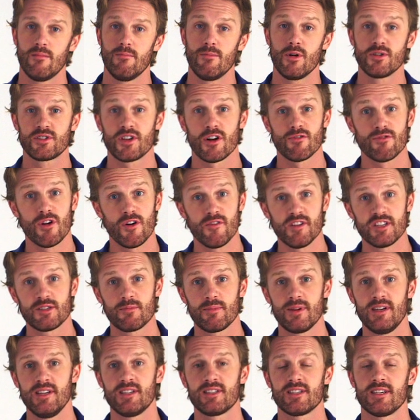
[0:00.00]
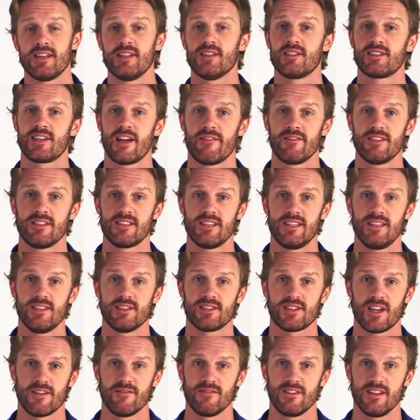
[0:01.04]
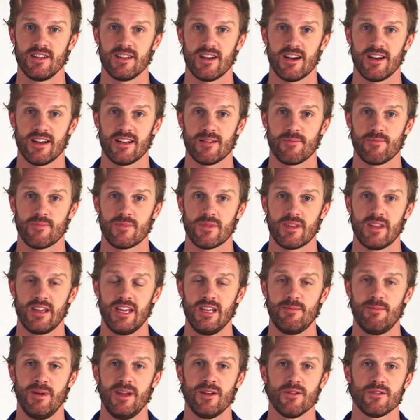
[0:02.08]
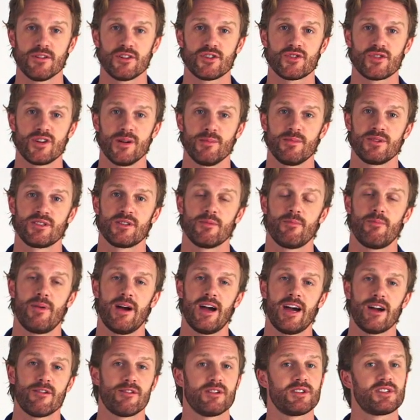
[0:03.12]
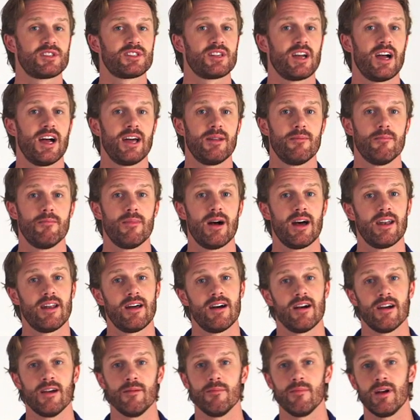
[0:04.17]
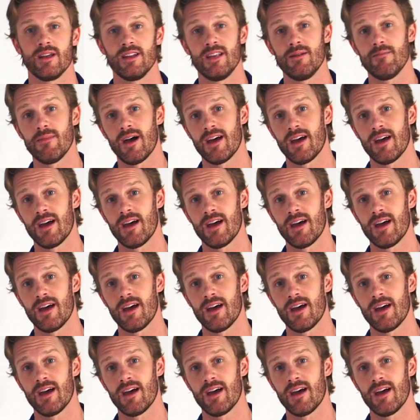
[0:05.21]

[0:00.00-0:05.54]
Mozart wrote this piece in 1779. He'd been on a trip to Paris and Mannheim, and in